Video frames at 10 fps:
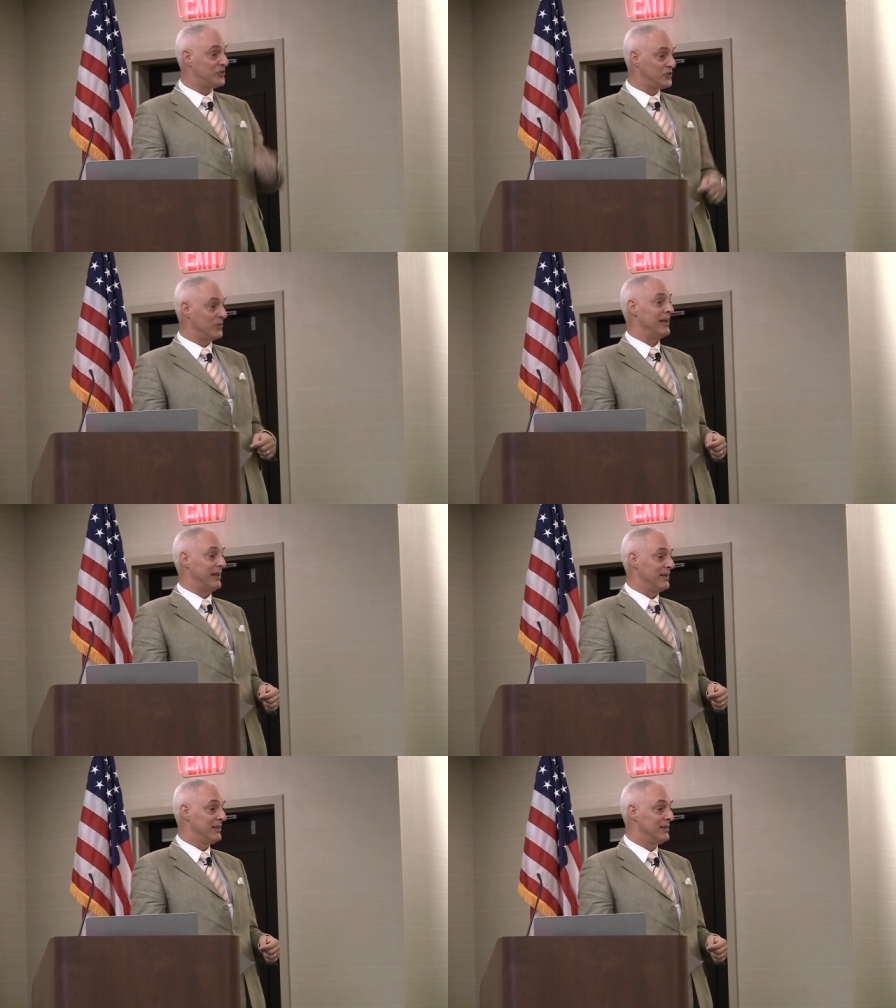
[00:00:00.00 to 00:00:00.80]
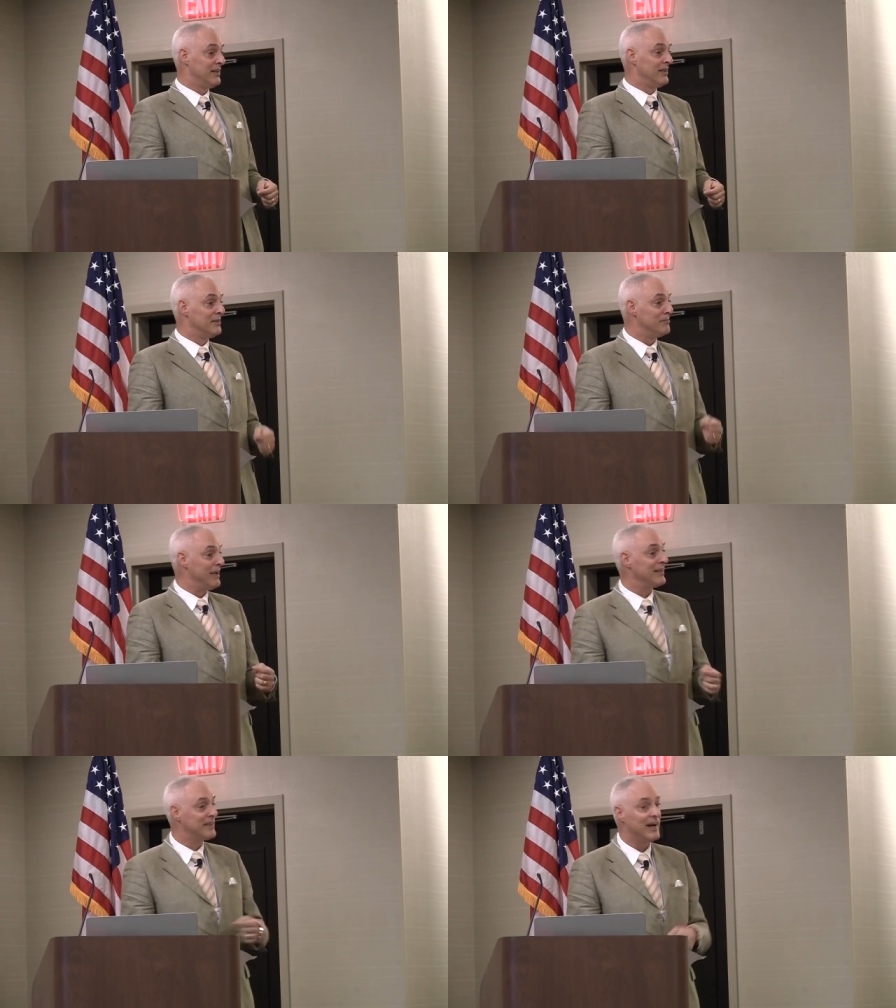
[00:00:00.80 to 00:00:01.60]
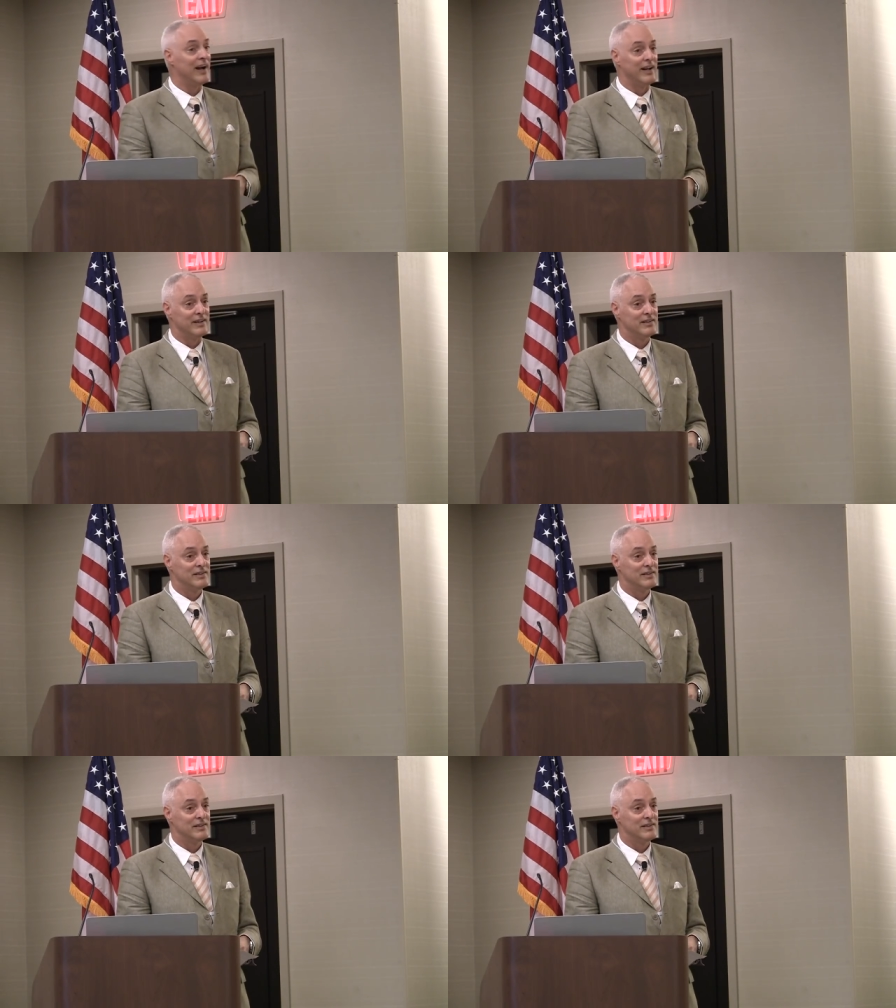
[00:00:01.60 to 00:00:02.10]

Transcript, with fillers: shrink mankind.